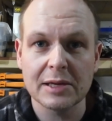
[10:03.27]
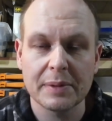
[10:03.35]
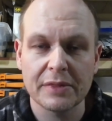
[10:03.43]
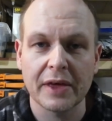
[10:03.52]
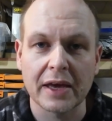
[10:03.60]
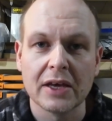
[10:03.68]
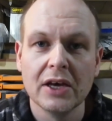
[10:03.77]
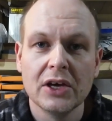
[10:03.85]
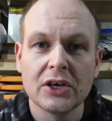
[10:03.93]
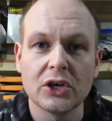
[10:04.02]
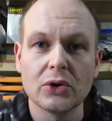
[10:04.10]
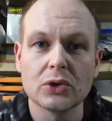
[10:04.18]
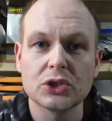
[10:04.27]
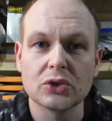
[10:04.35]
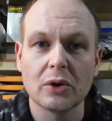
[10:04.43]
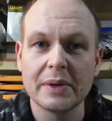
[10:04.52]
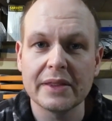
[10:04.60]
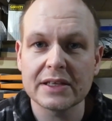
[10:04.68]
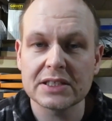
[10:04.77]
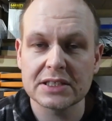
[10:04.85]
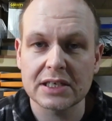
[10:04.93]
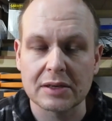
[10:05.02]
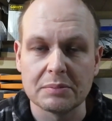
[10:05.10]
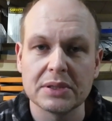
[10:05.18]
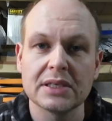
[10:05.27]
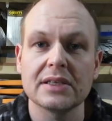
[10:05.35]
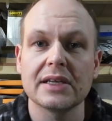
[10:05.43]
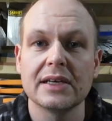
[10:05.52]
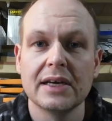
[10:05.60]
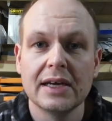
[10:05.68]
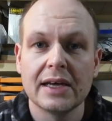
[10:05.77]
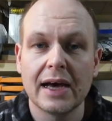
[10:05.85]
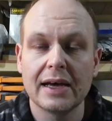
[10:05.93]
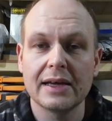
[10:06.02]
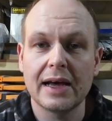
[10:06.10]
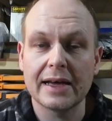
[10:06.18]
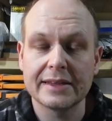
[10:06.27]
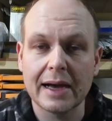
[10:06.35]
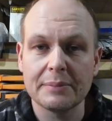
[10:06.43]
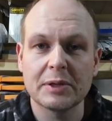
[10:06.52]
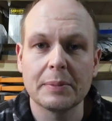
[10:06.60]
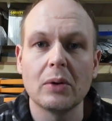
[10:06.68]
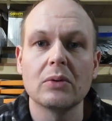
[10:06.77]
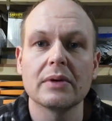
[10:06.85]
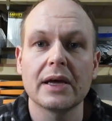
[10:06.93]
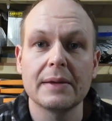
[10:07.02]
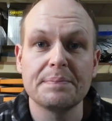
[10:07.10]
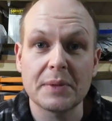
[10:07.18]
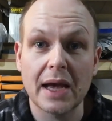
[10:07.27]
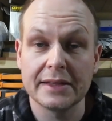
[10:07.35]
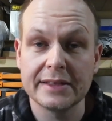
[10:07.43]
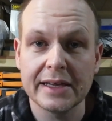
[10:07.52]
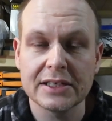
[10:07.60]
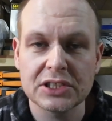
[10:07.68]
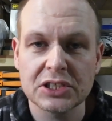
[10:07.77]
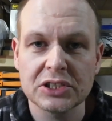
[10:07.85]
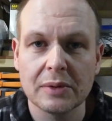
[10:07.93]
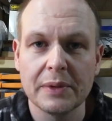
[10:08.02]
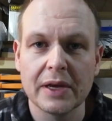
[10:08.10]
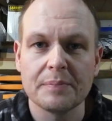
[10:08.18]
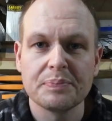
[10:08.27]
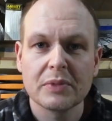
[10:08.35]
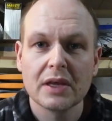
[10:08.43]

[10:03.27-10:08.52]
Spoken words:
type of thing. You know, so I mean, this is a completely adaptable antenna system there.